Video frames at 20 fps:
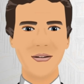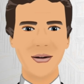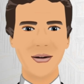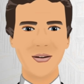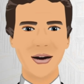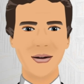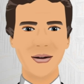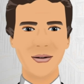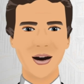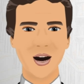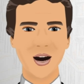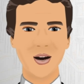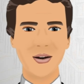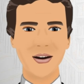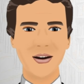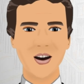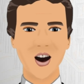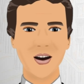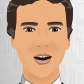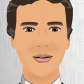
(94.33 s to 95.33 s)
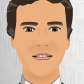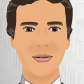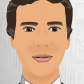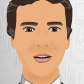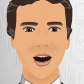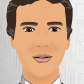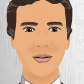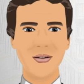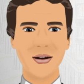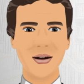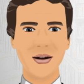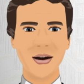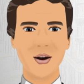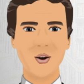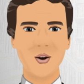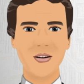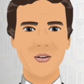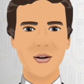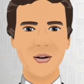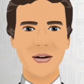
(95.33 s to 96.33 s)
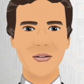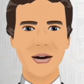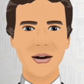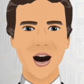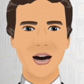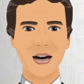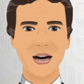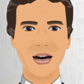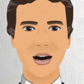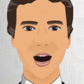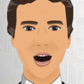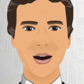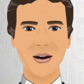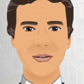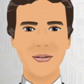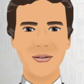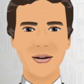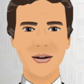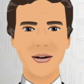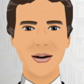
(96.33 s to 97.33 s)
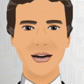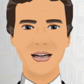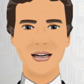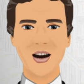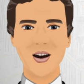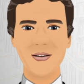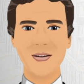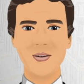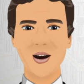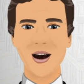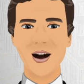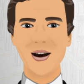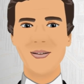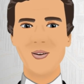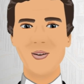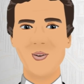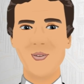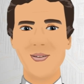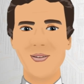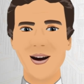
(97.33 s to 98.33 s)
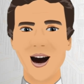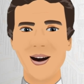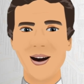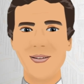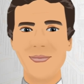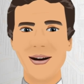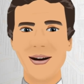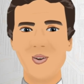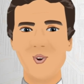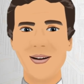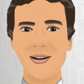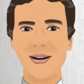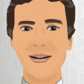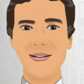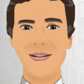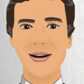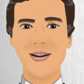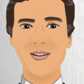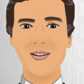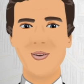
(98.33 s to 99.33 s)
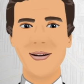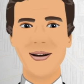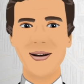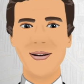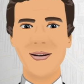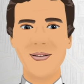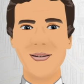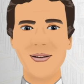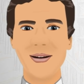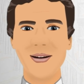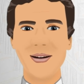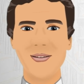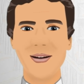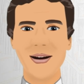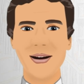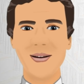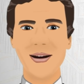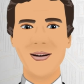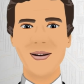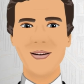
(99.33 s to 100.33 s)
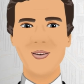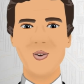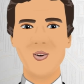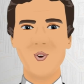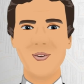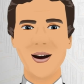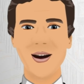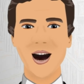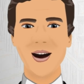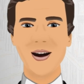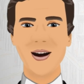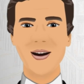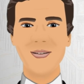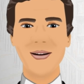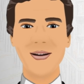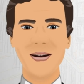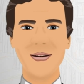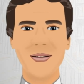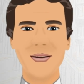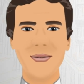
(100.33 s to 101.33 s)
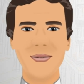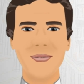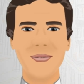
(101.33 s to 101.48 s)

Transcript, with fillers: These have their own appointed mayor and council, and sometimes are known as mini bashki, mini municipality.